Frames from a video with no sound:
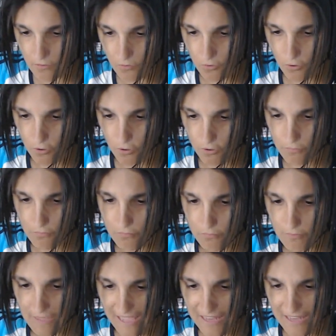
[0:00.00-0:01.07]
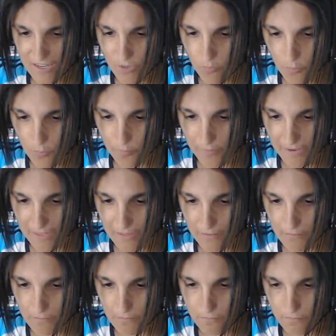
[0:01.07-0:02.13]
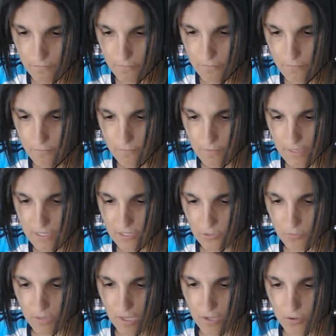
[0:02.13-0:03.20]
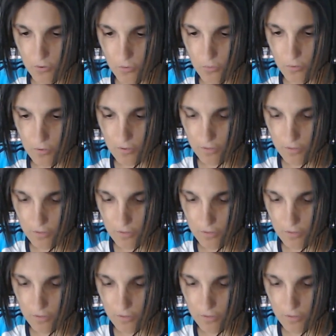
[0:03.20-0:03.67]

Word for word: Or can you open it? I don't know.